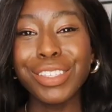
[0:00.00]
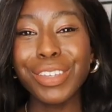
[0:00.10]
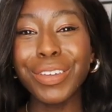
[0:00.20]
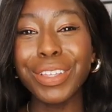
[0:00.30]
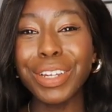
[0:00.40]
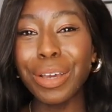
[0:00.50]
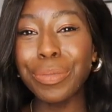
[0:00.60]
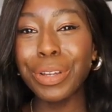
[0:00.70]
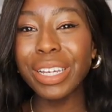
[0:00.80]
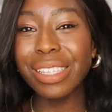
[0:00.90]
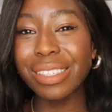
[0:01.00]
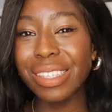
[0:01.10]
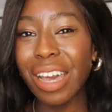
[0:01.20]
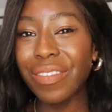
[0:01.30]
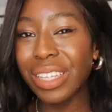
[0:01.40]
So the number is
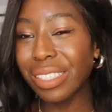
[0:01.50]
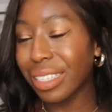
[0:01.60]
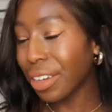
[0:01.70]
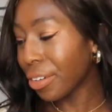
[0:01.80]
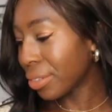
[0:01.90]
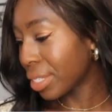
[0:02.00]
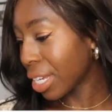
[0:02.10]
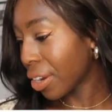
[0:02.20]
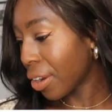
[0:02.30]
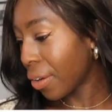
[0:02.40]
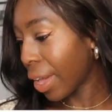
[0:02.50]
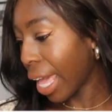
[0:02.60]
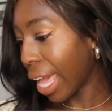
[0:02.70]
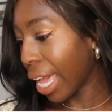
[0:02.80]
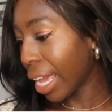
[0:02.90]
seven zero
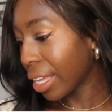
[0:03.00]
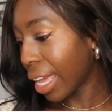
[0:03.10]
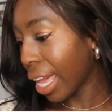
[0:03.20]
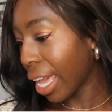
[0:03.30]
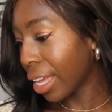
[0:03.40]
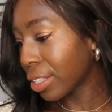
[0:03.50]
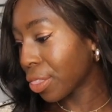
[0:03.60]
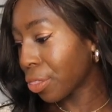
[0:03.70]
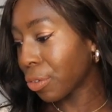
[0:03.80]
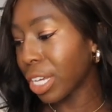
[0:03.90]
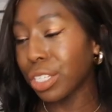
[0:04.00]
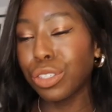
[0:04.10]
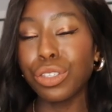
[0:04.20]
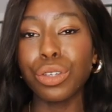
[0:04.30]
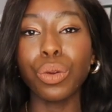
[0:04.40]
zero eight eight
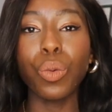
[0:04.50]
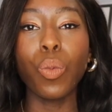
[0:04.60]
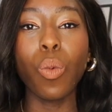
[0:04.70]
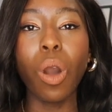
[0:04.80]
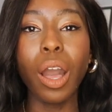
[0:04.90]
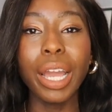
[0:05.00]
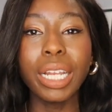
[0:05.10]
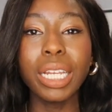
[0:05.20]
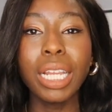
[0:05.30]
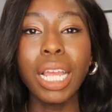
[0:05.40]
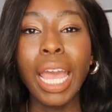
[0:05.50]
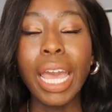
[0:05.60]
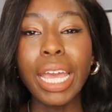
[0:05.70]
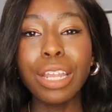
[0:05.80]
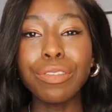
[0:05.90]
three two one.
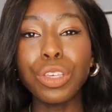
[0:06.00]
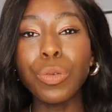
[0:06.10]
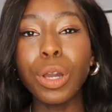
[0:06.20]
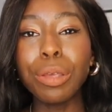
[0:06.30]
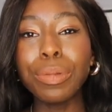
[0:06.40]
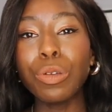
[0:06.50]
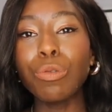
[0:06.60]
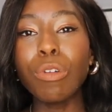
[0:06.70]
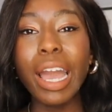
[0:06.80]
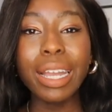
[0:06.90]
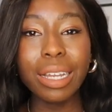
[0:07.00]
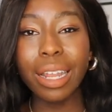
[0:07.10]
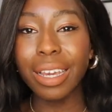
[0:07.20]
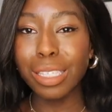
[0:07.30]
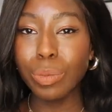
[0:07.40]
And if you want to be
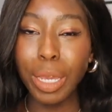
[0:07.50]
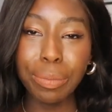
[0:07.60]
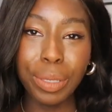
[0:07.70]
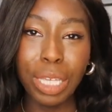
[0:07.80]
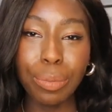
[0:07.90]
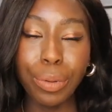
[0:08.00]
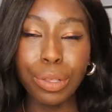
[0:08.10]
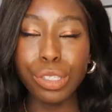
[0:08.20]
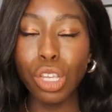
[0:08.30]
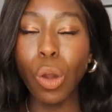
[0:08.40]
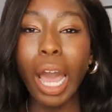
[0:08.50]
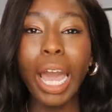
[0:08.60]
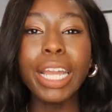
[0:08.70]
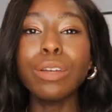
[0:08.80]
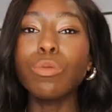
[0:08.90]
recognized by people, so
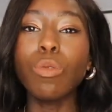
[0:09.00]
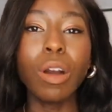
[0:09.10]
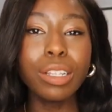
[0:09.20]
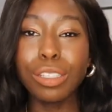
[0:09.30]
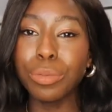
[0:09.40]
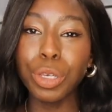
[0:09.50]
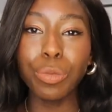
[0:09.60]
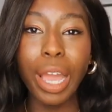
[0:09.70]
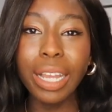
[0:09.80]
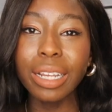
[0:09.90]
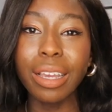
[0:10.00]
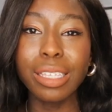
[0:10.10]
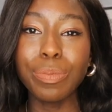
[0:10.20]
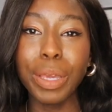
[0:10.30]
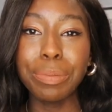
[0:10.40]
I want to be
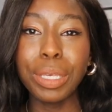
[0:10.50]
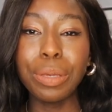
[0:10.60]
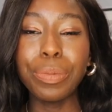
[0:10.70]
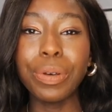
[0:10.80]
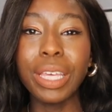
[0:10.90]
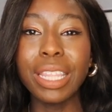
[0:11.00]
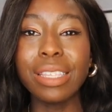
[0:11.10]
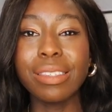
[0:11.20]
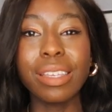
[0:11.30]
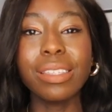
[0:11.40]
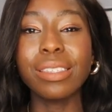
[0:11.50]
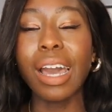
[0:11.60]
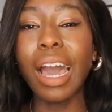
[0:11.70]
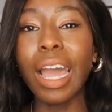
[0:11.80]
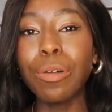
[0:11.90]
recognized by people in the sense
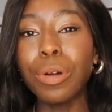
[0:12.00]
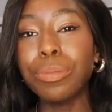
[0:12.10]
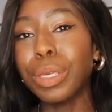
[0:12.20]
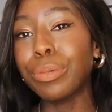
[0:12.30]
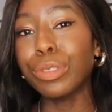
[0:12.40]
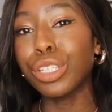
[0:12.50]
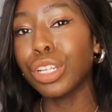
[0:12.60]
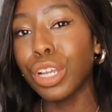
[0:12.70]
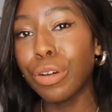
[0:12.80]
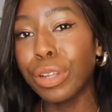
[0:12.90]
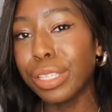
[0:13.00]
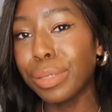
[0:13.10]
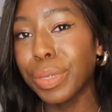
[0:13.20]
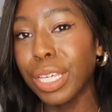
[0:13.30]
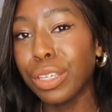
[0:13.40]
that I want people to
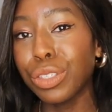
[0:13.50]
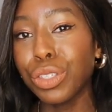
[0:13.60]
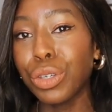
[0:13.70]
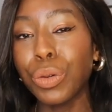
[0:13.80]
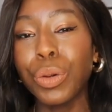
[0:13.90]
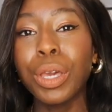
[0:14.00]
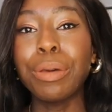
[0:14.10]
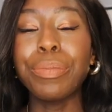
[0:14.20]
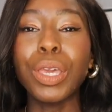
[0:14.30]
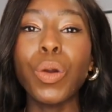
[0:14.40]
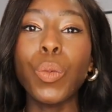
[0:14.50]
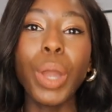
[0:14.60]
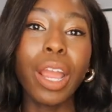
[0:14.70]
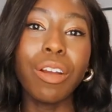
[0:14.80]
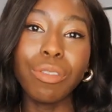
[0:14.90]
notice me, to be
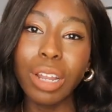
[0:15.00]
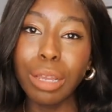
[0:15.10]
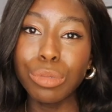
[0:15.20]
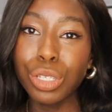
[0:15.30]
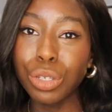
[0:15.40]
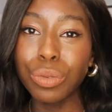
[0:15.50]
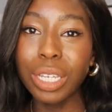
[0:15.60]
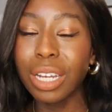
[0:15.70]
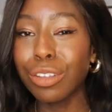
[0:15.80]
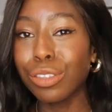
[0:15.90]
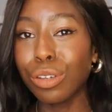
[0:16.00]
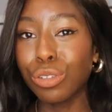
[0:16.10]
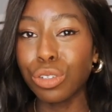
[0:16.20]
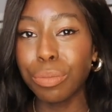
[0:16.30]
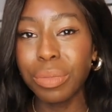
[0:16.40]
aware of what I'm doing on
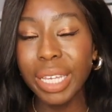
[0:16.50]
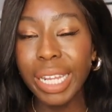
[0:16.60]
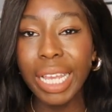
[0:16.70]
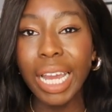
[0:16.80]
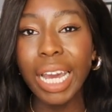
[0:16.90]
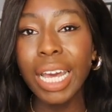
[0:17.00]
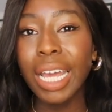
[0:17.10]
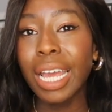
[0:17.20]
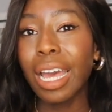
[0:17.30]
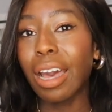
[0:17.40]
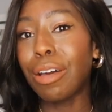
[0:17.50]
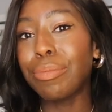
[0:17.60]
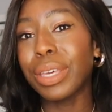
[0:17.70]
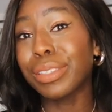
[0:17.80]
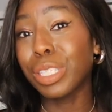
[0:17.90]
social media,
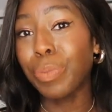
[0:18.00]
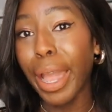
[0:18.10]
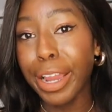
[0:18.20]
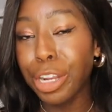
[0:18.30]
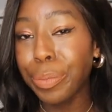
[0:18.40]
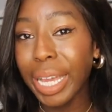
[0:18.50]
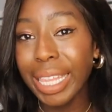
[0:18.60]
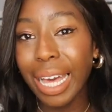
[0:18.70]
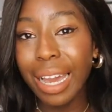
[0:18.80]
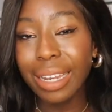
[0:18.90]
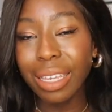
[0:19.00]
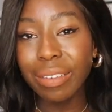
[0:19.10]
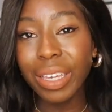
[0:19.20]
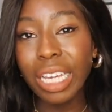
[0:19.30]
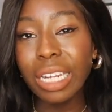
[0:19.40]
um, be inspired by that
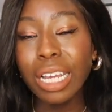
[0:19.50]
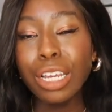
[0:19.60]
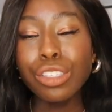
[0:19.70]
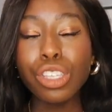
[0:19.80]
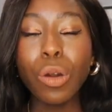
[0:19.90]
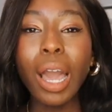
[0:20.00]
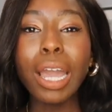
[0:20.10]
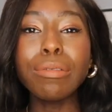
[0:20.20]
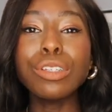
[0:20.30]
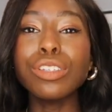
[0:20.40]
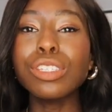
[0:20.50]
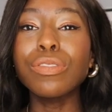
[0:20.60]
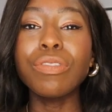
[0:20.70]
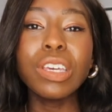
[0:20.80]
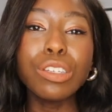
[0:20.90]
even. So I would
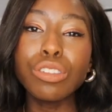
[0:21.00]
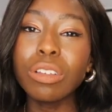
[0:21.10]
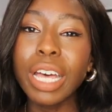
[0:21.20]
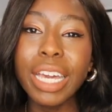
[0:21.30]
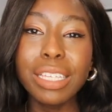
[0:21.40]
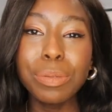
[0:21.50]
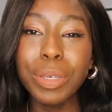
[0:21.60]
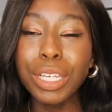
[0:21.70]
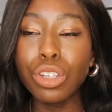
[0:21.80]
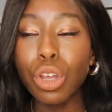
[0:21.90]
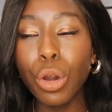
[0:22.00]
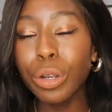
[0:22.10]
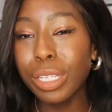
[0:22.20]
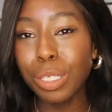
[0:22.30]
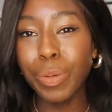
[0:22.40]
just visualize being
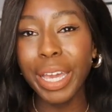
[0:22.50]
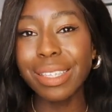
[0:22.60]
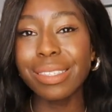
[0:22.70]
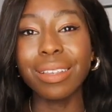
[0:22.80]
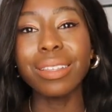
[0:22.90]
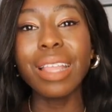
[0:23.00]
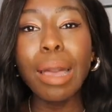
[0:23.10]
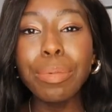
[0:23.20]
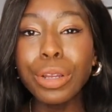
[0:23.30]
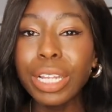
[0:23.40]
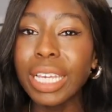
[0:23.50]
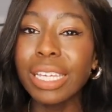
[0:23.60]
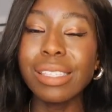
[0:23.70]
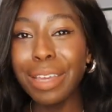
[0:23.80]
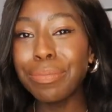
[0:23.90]
noticed by
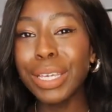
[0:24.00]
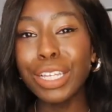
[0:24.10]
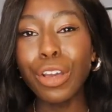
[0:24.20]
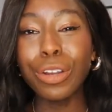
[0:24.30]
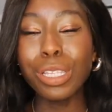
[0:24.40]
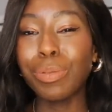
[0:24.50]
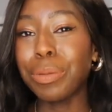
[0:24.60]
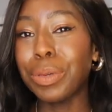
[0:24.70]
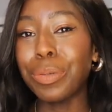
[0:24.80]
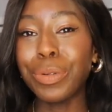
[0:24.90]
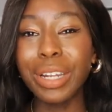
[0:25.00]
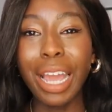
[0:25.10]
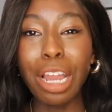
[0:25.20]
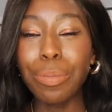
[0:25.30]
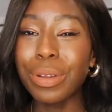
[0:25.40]
celebrities and being noticed by people in
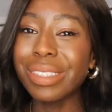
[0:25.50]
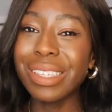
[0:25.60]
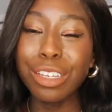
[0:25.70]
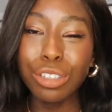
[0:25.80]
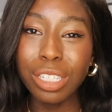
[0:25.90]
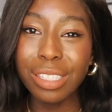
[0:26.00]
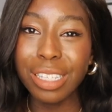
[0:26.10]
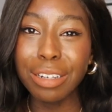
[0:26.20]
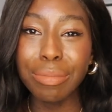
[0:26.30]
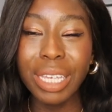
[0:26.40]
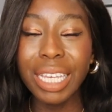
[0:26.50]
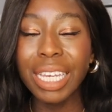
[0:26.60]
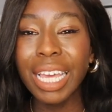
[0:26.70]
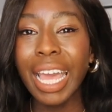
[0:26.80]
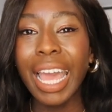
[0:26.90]
higher positions than
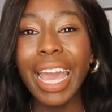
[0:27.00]
me.